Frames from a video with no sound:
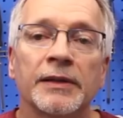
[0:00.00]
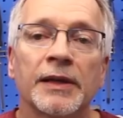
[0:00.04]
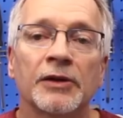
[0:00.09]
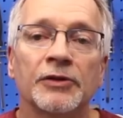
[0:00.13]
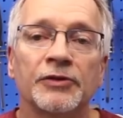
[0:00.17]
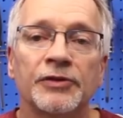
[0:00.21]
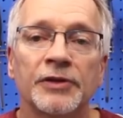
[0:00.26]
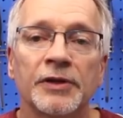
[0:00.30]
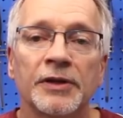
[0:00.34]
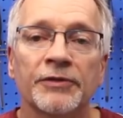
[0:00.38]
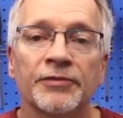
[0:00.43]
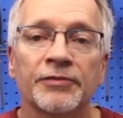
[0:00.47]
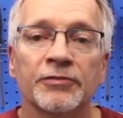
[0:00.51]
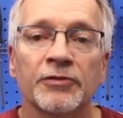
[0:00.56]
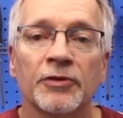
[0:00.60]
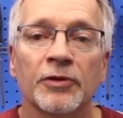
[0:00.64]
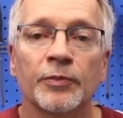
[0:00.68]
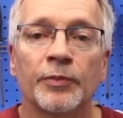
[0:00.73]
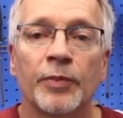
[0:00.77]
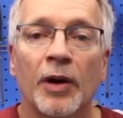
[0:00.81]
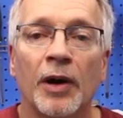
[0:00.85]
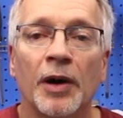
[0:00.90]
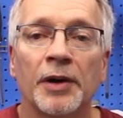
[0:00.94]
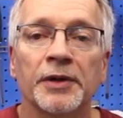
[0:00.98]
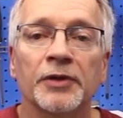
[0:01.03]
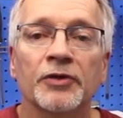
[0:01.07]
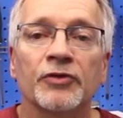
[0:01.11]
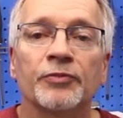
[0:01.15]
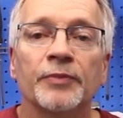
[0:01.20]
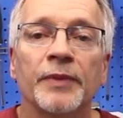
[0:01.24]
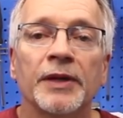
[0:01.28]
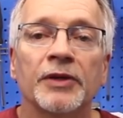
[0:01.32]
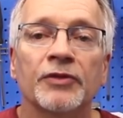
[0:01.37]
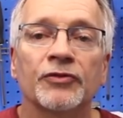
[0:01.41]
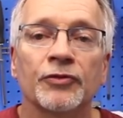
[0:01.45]
Now, D F
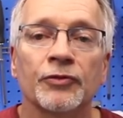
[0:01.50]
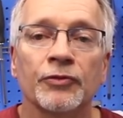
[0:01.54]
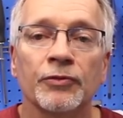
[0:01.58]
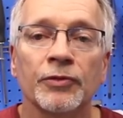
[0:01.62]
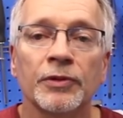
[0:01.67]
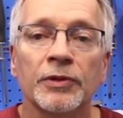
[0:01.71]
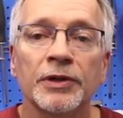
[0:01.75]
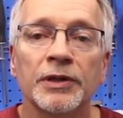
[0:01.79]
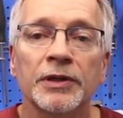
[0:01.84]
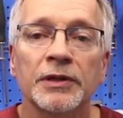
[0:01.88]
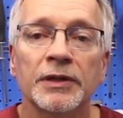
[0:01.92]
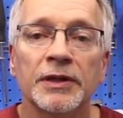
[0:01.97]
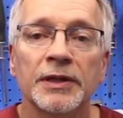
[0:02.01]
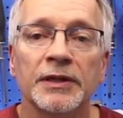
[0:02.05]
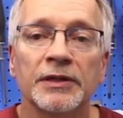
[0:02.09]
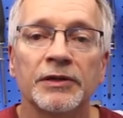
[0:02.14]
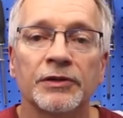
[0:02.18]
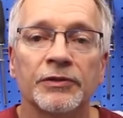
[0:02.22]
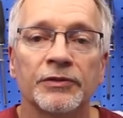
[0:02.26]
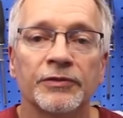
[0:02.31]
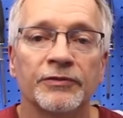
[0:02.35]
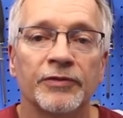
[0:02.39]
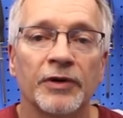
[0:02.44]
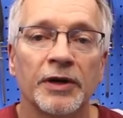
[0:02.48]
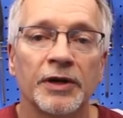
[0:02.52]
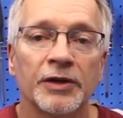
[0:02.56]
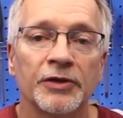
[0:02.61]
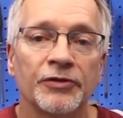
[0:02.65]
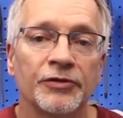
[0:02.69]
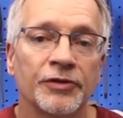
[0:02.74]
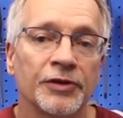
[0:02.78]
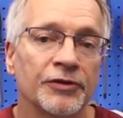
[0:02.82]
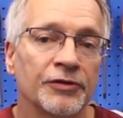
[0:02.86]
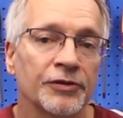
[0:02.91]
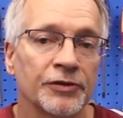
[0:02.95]
Robotics makes a really neat
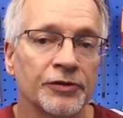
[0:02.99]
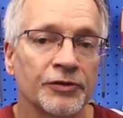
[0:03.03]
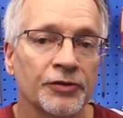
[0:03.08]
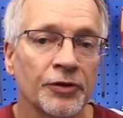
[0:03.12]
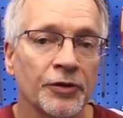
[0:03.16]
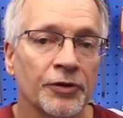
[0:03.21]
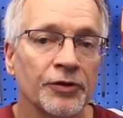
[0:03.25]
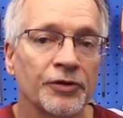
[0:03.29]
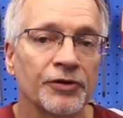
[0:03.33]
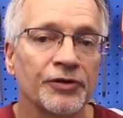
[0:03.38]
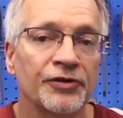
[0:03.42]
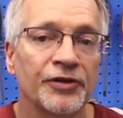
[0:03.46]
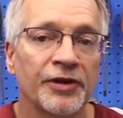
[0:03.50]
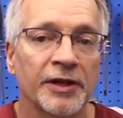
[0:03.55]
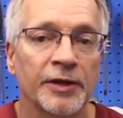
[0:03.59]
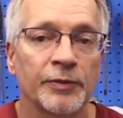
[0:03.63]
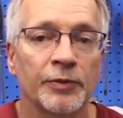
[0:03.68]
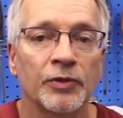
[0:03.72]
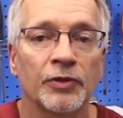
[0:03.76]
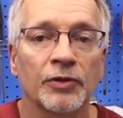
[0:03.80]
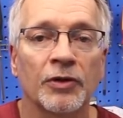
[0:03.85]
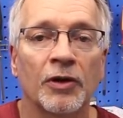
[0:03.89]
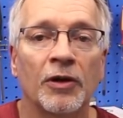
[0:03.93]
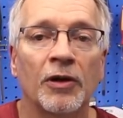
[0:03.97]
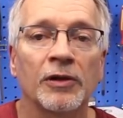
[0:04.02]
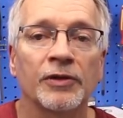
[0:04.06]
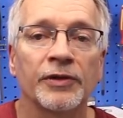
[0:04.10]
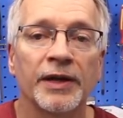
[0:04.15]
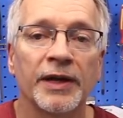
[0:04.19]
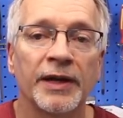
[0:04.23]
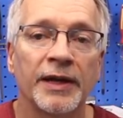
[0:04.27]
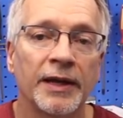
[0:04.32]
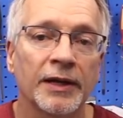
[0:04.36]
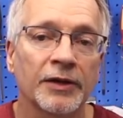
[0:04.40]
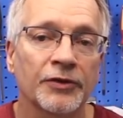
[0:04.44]
device. It's a turntable called
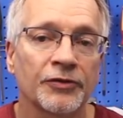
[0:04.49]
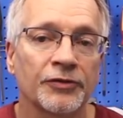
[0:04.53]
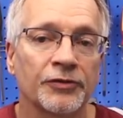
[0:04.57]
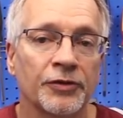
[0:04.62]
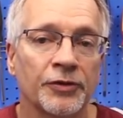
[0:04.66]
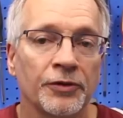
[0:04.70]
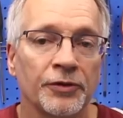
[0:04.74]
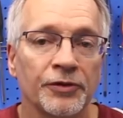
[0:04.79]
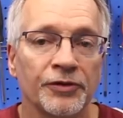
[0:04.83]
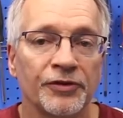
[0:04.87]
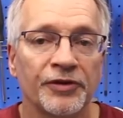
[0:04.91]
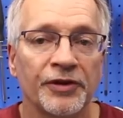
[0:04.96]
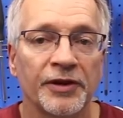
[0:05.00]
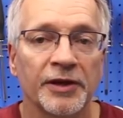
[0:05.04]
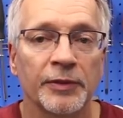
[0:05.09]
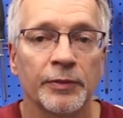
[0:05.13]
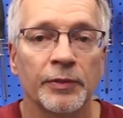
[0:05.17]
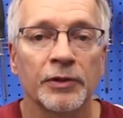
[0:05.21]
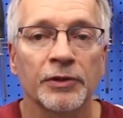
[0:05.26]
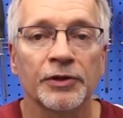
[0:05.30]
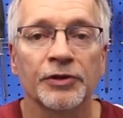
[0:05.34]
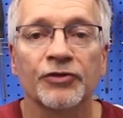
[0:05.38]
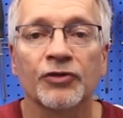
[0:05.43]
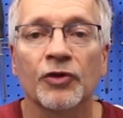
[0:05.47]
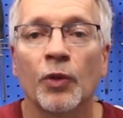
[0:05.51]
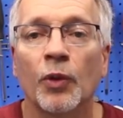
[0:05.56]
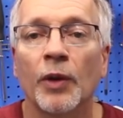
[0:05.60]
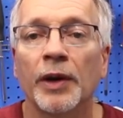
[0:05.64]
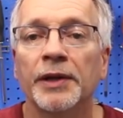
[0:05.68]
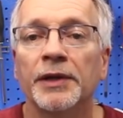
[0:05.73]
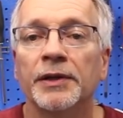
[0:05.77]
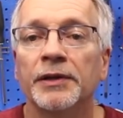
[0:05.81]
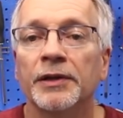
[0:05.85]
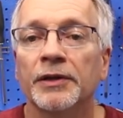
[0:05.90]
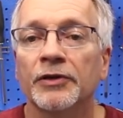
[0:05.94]
a hex turntable. It's
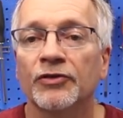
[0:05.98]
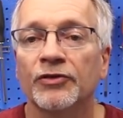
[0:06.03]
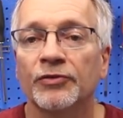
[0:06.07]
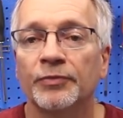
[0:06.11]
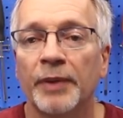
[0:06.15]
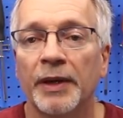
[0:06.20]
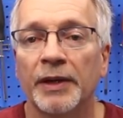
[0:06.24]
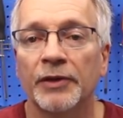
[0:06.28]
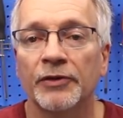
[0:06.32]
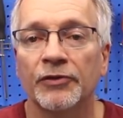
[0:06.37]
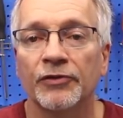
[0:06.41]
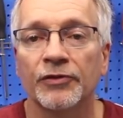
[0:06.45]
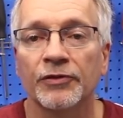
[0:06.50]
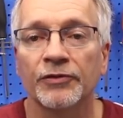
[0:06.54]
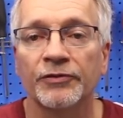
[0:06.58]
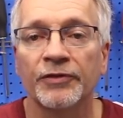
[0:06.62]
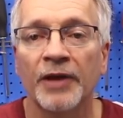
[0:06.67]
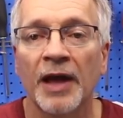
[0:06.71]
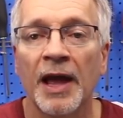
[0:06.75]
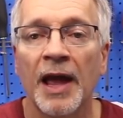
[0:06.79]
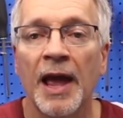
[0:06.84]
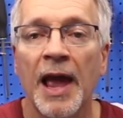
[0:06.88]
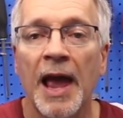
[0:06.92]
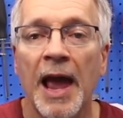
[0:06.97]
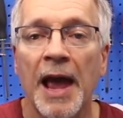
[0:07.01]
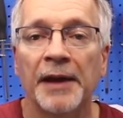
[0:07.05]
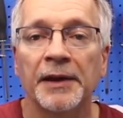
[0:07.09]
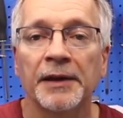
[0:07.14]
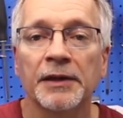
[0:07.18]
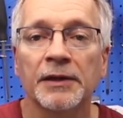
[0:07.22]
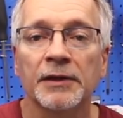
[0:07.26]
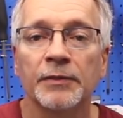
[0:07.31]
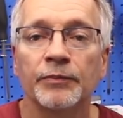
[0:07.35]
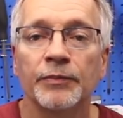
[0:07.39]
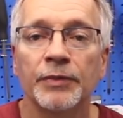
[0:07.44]
quite inexpensive, and
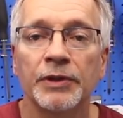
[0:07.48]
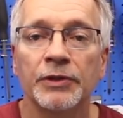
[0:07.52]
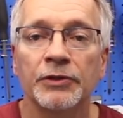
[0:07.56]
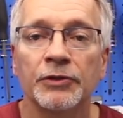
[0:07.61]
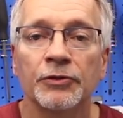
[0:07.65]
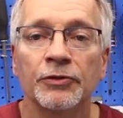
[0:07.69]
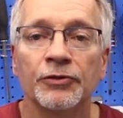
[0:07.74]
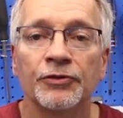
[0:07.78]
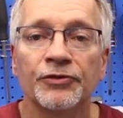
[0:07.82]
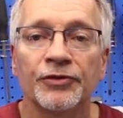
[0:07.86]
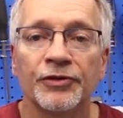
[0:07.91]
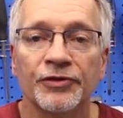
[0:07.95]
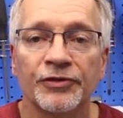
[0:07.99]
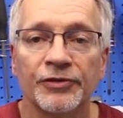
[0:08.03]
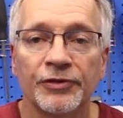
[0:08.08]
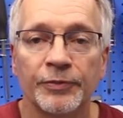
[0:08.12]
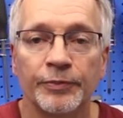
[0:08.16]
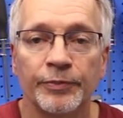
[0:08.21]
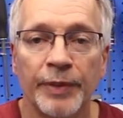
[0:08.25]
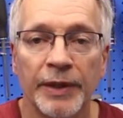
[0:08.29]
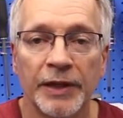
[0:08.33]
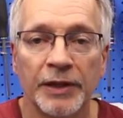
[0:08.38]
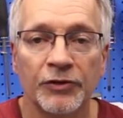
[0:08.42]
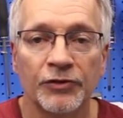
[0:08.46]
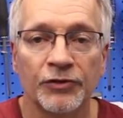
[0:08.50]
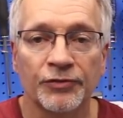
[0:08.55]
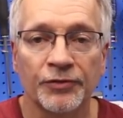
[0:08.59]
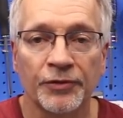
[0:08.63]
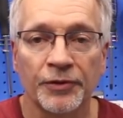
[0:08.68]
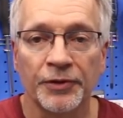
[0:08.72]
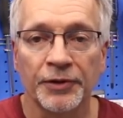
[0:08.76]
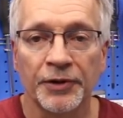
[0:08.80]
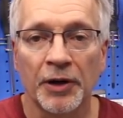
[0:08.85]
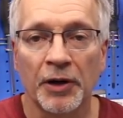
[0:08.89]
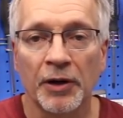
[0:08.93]
it can be used as the base
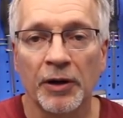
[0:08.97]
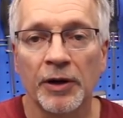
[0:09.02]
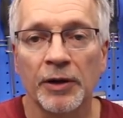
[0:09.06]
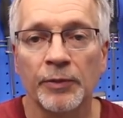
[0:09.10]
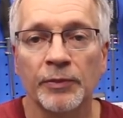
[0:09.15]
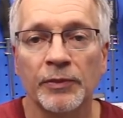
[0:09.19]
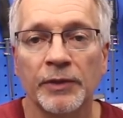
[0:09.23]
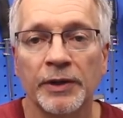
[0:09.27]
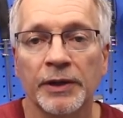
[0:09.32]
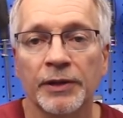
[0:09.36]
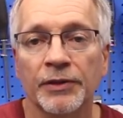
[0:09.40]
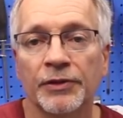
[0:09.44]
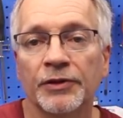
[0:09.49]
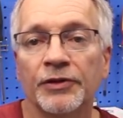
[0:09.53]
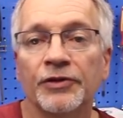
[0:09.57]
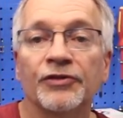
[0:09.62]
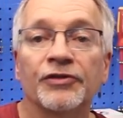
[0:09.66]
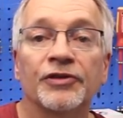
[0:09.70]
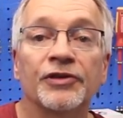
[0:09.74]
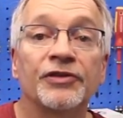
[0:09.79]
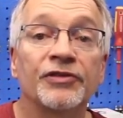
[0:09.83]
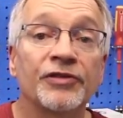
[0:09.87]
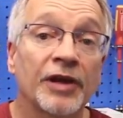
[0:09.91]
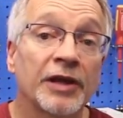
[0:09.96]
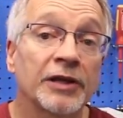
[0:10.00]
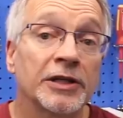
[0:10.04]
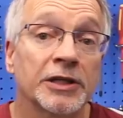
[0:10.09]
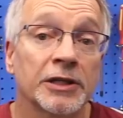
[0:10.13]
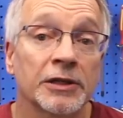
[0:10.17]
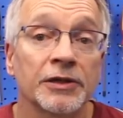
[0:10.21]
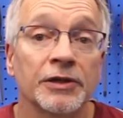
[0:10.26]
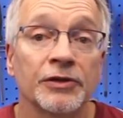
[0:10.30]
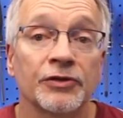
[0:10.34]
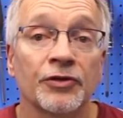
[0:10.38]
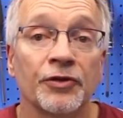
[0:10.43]
for an arm like this,
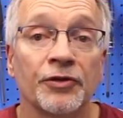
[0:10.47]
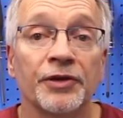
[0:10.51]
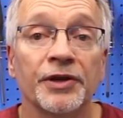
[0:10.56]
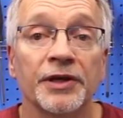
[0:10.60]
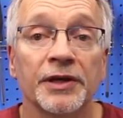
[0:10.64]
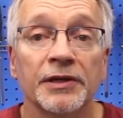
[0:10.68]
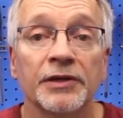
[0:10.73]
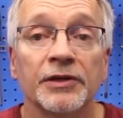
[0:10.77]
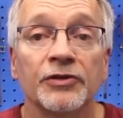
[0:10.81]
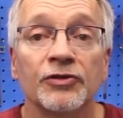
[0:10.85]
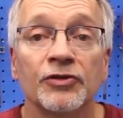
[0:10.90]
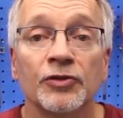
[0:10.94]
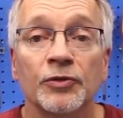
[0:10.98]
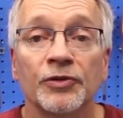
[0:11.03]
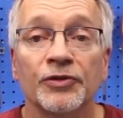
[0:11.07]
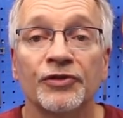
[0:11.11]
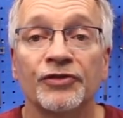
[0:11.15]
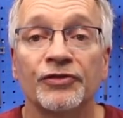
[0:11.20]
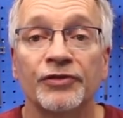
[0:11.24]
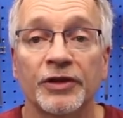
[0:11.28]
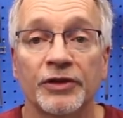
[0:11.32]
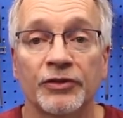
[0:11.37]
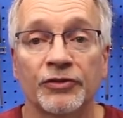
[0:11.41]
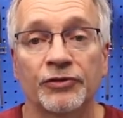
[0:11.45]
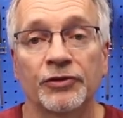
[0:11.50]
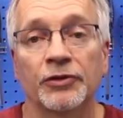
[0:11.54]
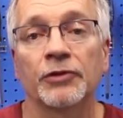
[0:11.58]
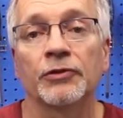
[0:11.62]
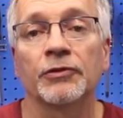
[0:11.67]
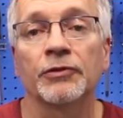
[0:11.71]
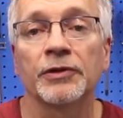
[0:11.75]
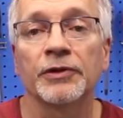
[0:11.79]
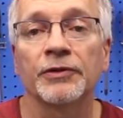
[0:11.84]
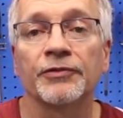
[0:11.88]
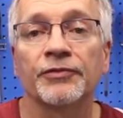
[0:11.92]
essentially turning it into a six
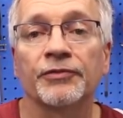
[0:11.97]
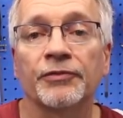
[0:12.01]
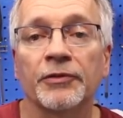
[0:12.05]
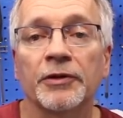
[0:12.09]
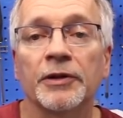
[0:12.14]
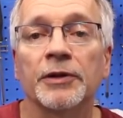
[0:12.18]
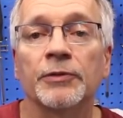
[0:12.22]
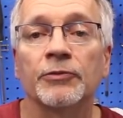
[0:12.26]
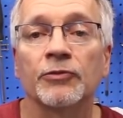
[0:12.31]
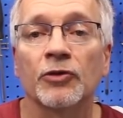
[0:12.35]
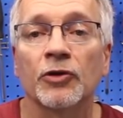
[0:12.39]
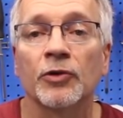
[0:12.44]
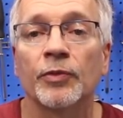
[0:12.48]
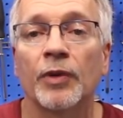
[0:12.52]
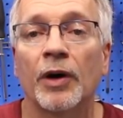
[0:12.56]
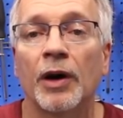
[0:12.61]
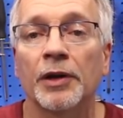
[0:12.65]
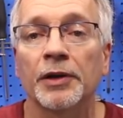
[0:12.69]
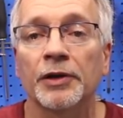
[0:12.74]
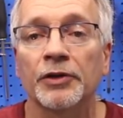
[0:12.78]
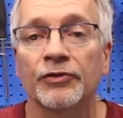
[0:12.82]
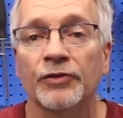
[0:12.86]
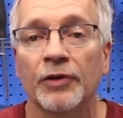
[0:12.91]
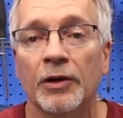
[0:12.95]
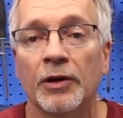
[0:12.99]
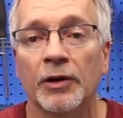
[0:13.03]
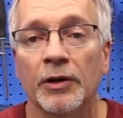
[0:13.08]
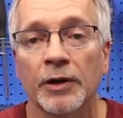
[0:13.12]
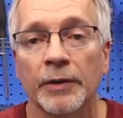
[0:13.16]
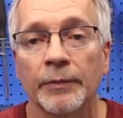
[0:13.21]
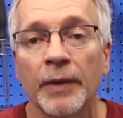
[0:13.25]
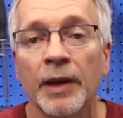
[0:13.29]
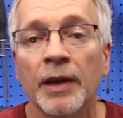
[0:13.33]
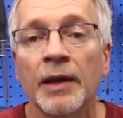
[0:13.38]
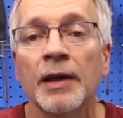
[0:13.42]
degree of freedom robotics
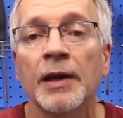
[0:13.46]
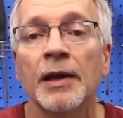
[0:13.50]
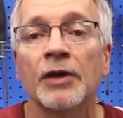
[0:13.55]
arm.